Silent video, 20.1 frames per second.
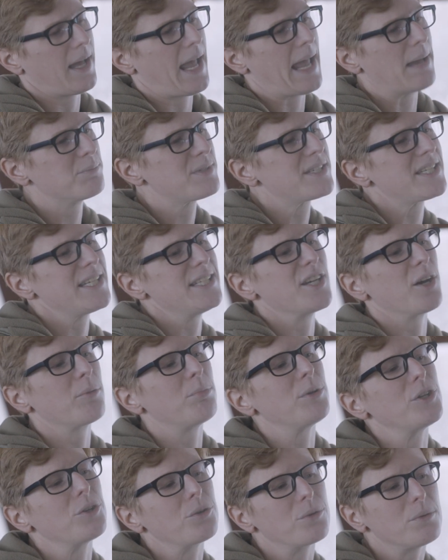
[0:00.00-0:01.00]

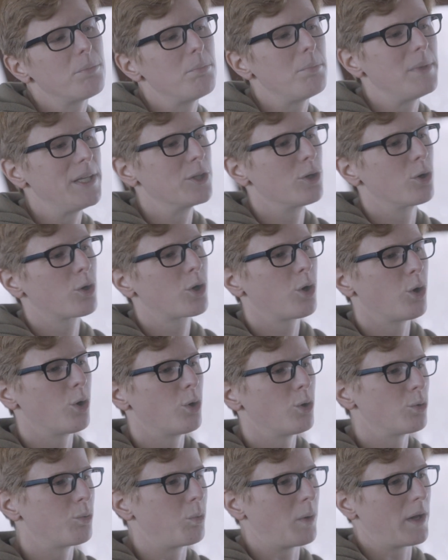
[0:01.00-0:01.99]
MCW, meal
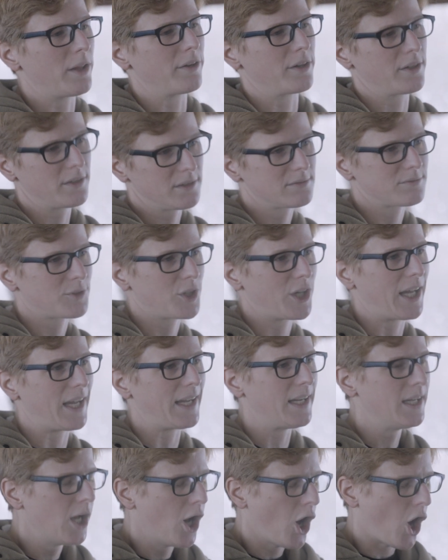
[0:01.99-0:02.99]
cold weather,
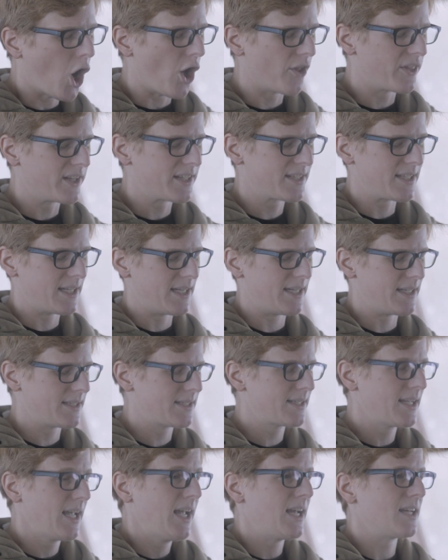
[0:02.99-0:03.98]
okay? All this
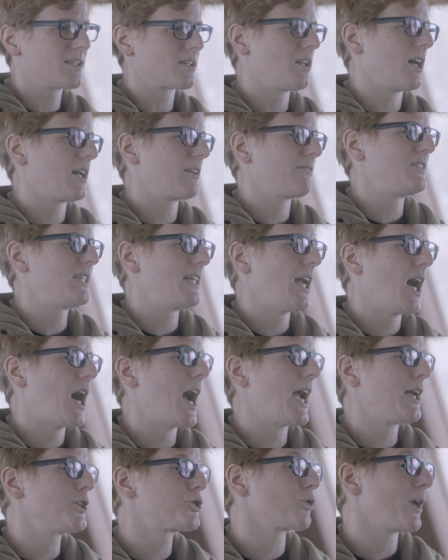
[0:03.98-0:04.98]
is a lot of
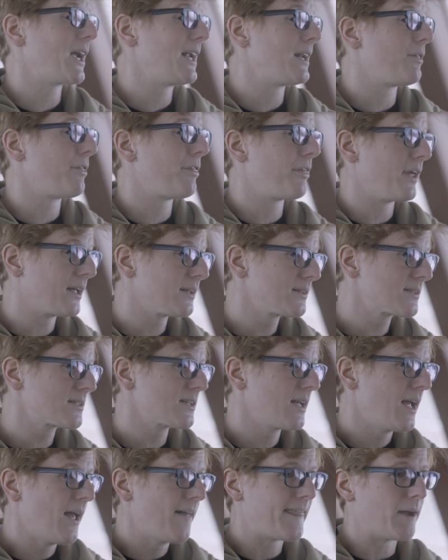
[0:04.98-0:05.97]
dehydrated
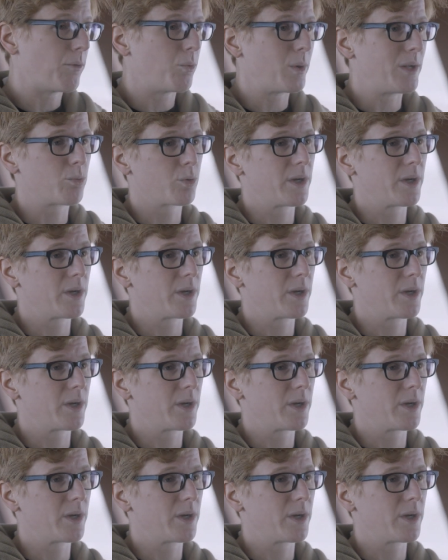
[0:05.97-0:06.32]
things that we